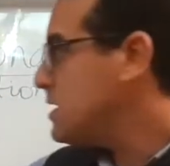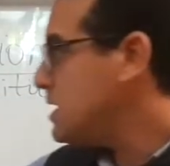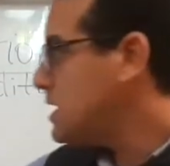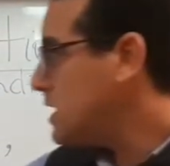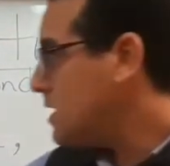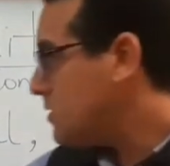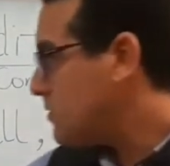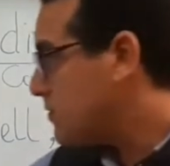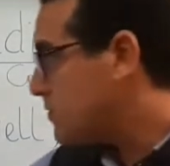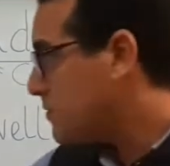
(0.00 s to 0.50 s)

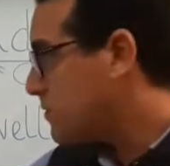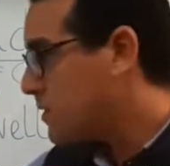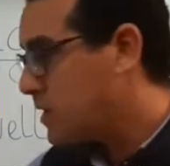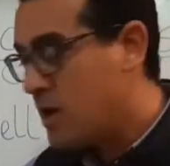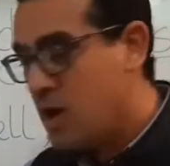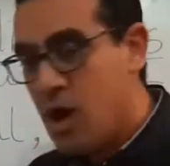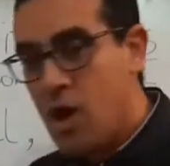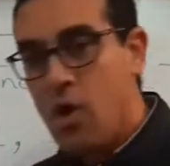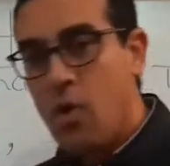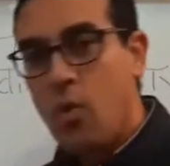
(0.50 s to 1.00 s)
if.
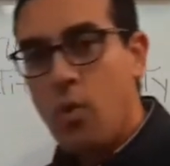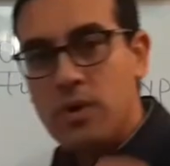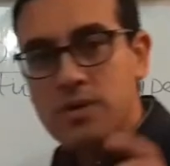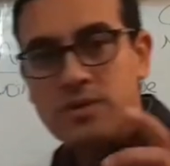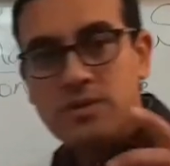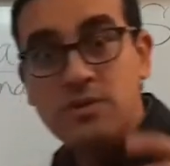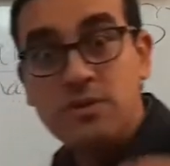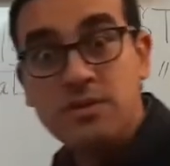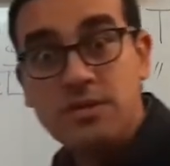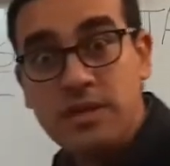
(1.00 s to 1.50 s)
What's
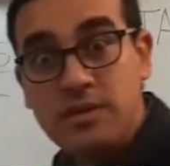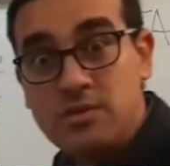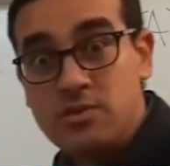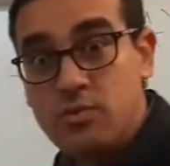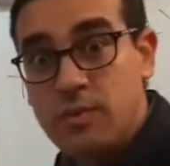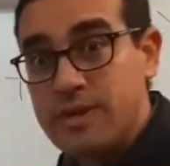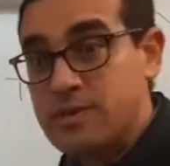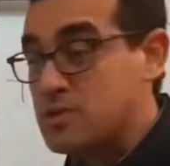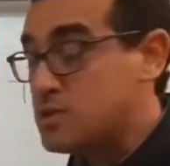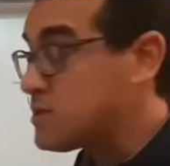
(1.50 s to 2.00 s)
the
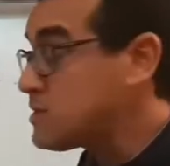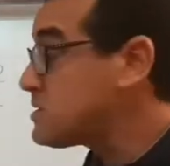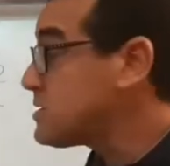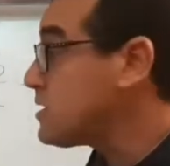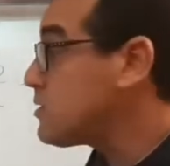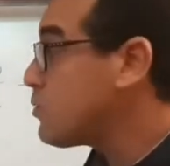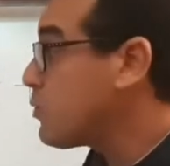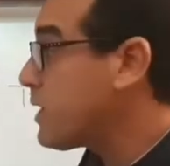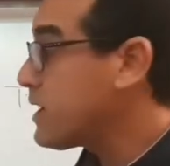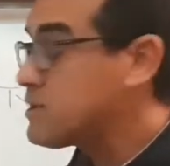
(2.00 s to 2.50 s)
situation? The
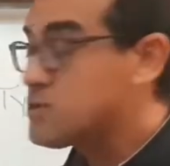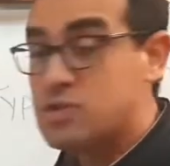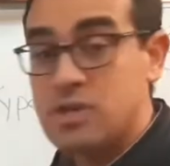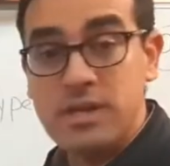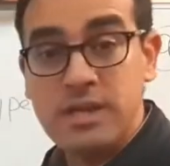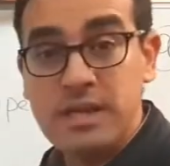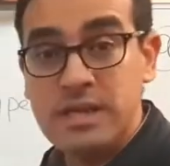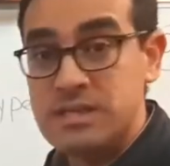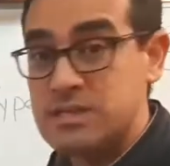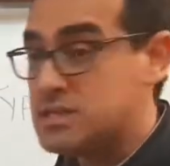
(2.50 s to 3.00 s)

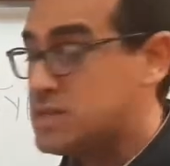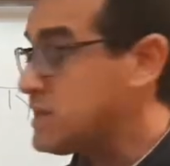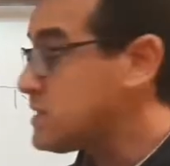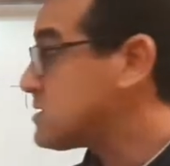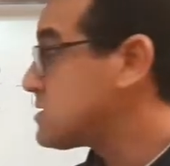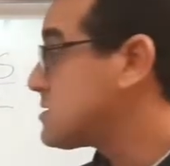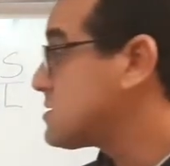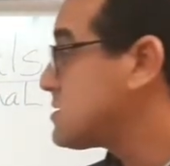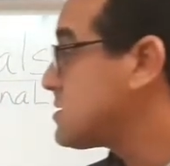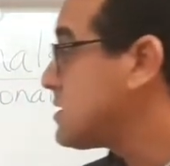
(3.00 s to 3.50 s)
situation is
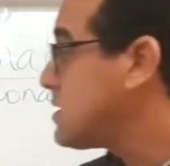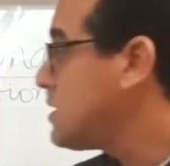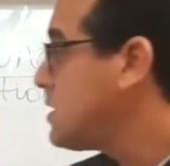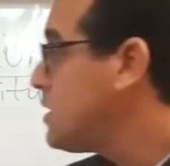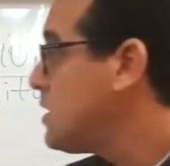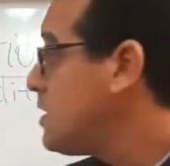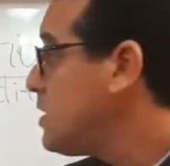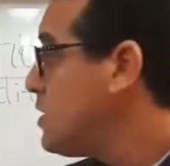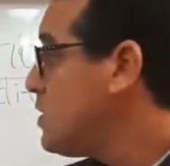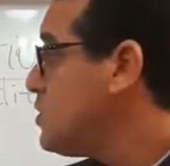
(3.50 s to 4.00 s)
this.
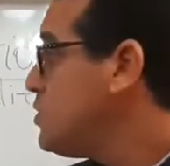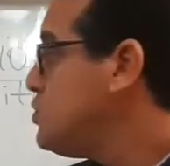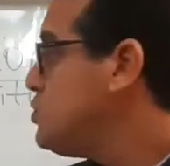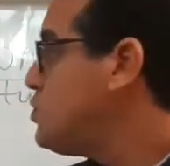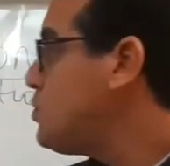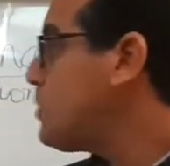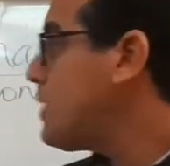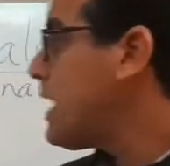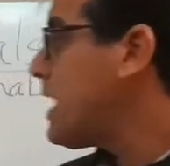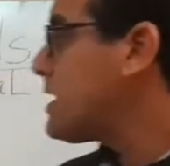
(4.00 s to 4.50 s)

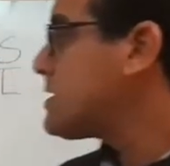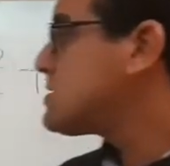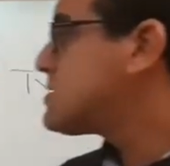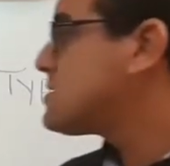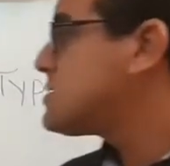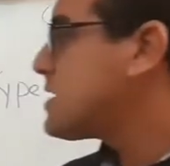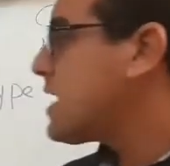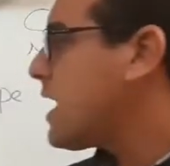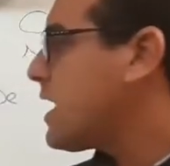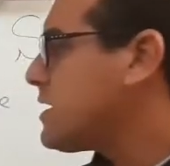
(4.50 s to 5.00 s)
You had
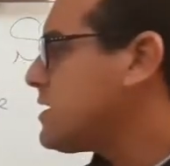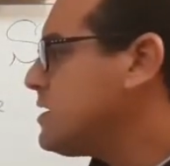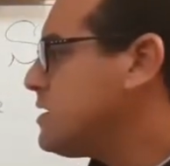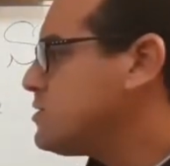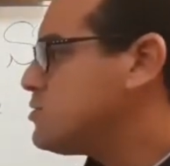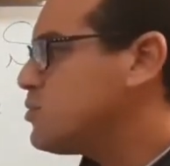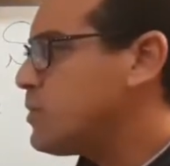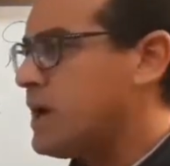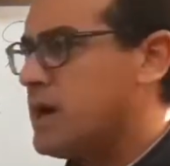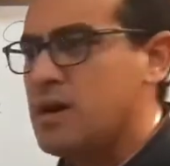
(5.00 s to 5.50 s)

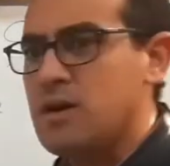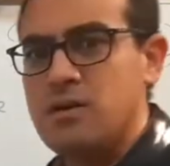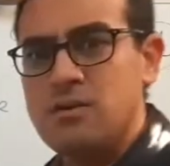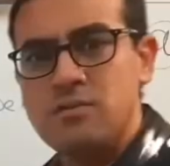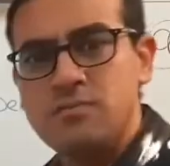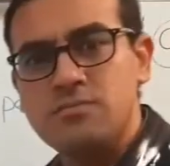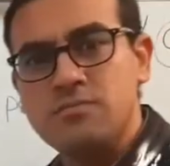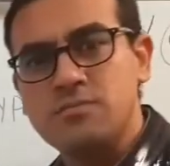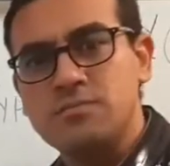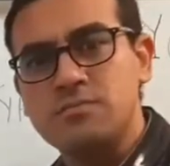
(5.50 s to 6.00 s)
studied
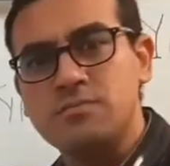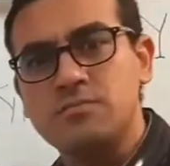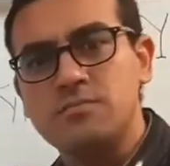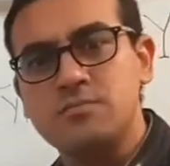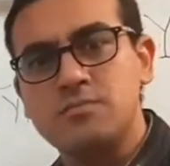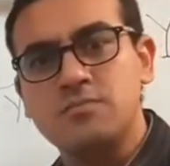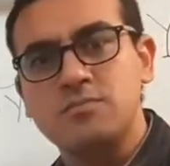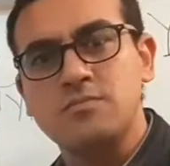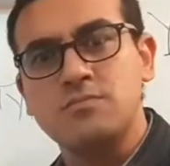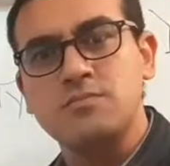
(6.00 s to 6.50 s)
well.
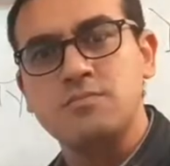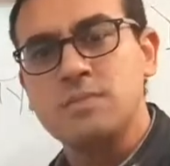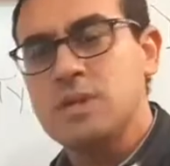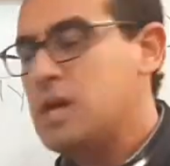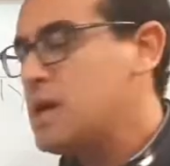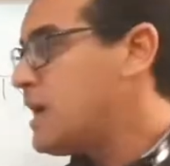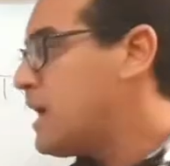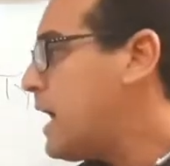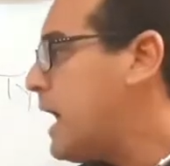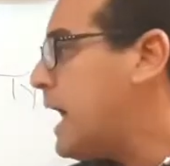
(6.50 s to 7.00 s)

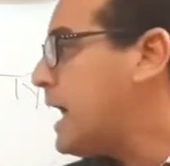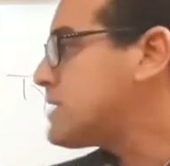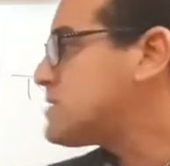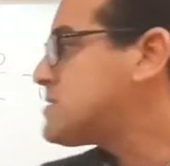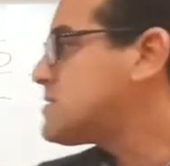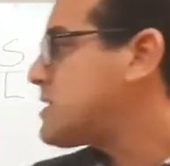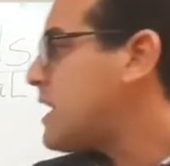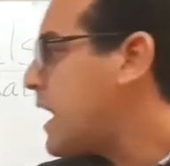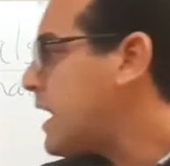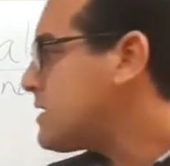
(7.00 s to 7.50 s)
Had
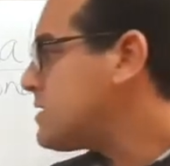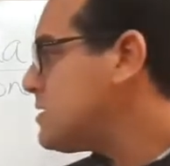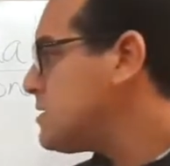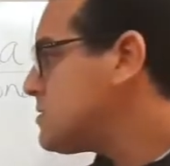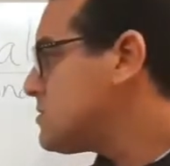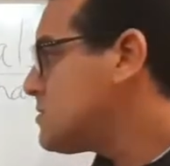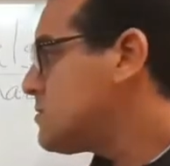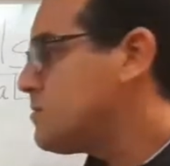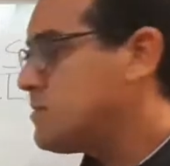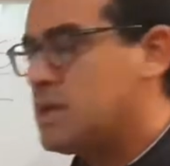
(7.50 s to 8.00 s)

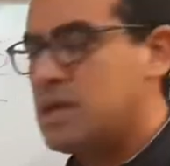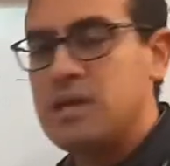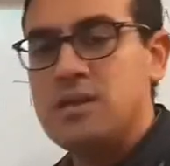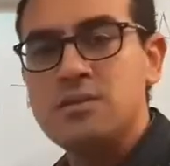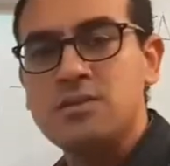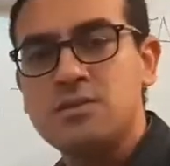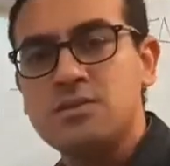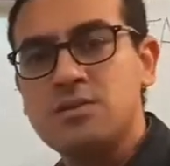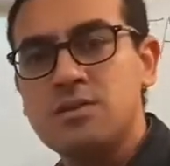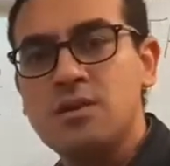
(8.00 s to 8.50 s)
studied
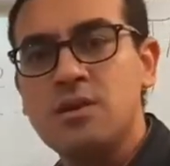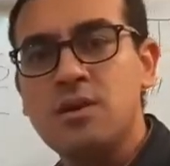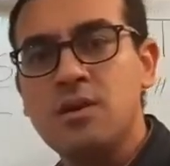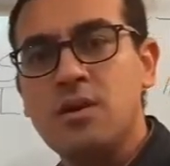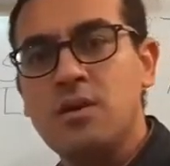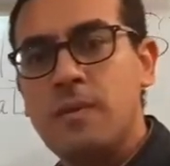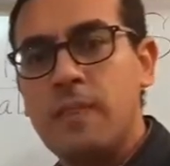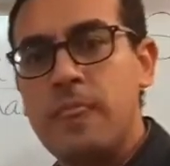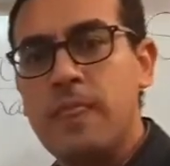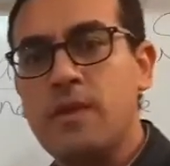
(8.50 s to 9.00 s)
means
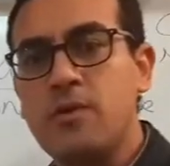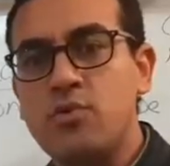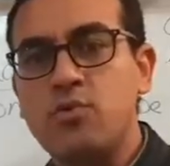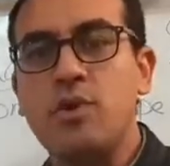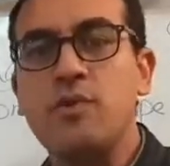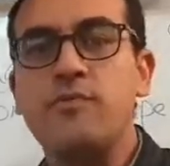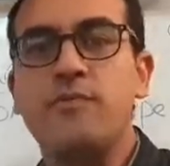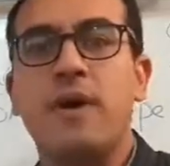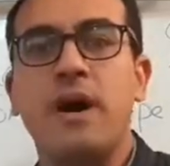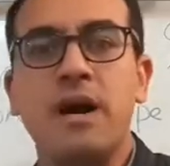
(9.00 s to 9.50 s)

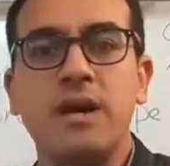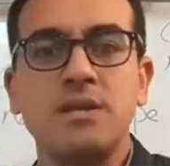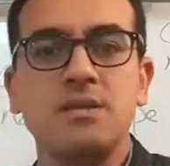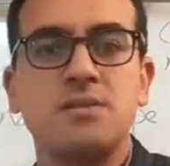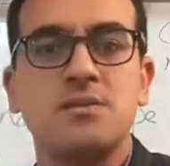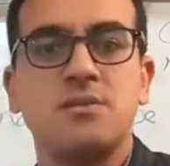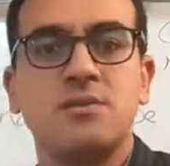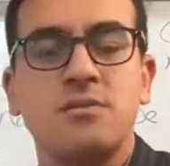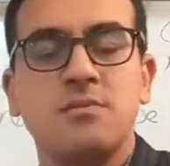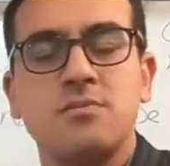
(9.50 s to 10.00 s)

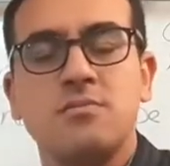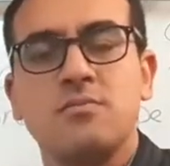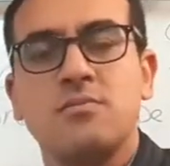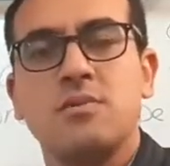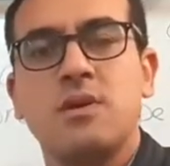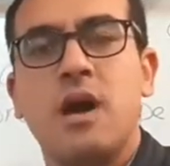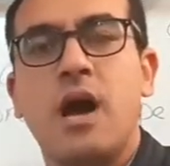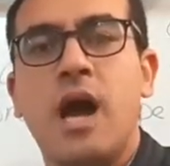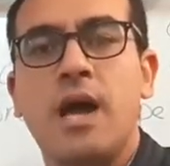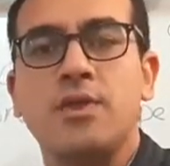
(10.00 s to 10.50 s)
revised
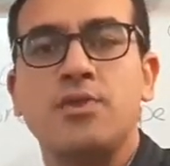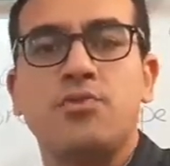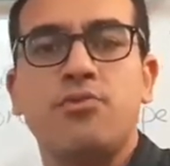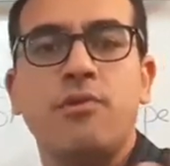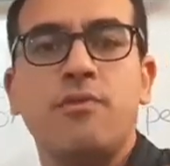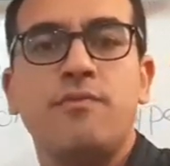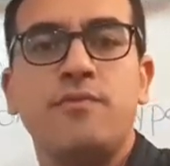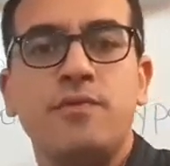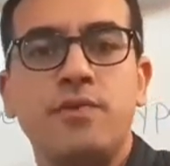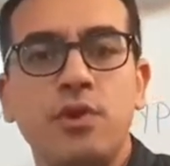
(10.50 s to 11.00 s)
and
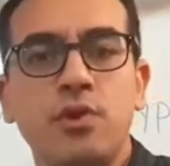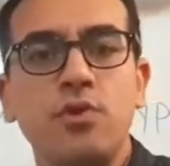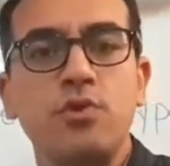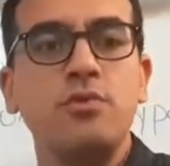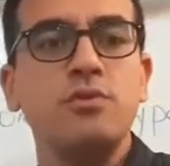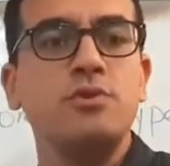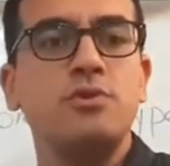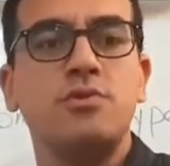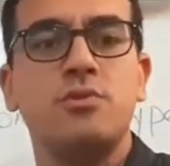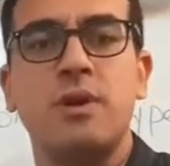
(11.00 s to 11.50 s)

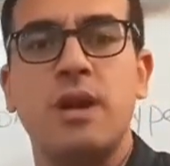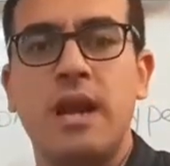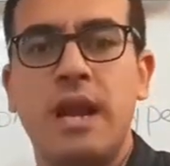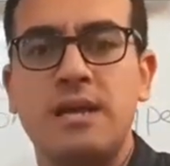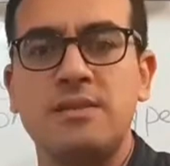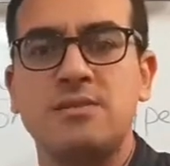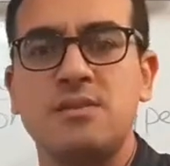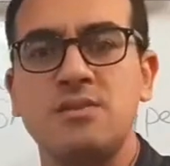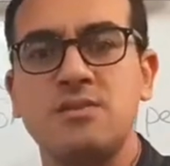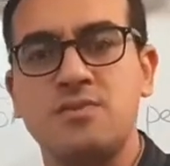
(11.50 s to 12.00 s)
reviewed your
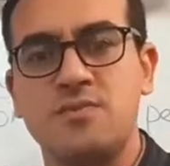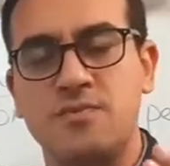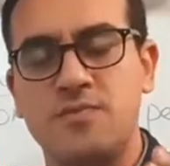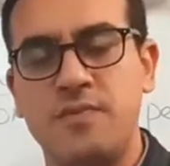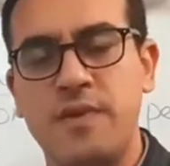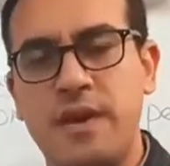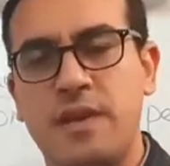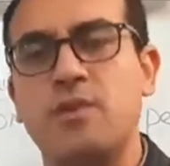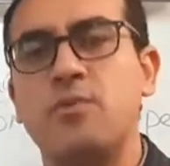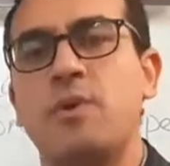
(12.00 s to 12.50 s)
lessons
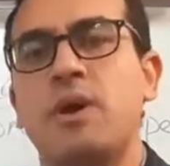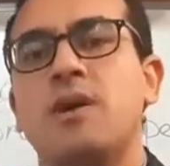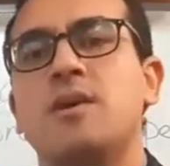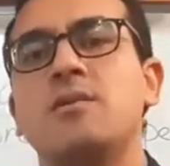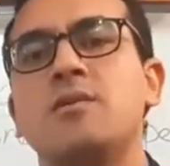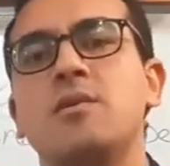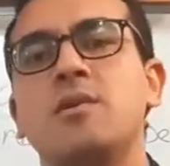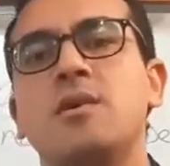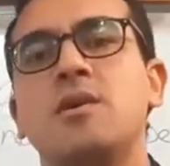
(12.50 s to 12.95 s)
very well.